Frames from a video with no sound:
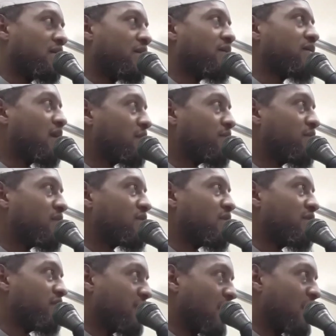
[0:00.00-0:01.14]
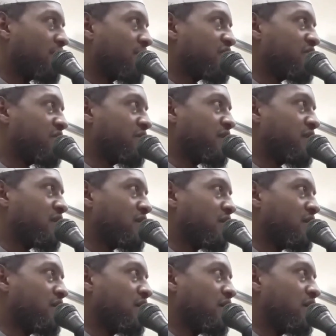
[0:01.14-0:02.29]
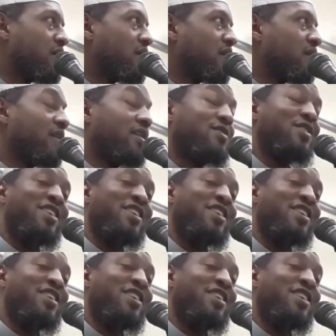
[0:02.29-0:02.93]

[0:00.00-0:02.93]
to take the picture over, gotta get my shoe on it. These